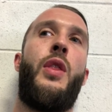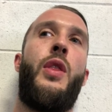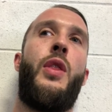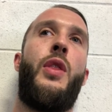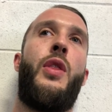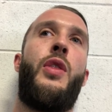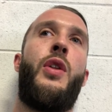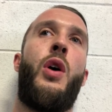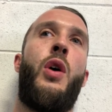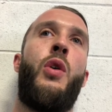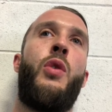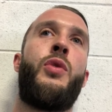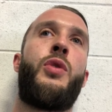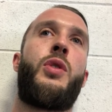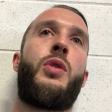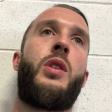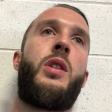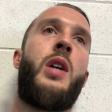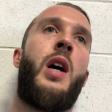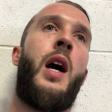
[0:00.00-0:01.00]

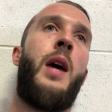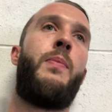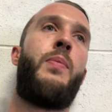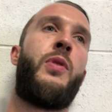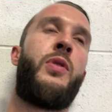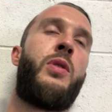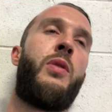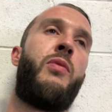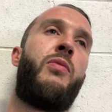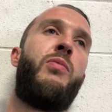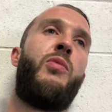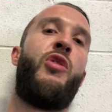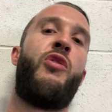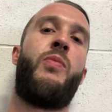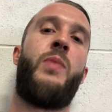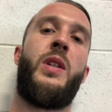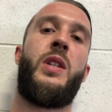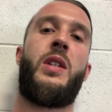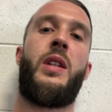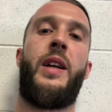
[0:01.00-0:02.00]
those types of
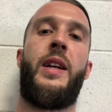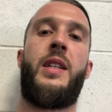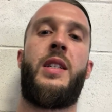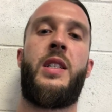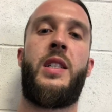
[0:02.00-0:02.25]
movements like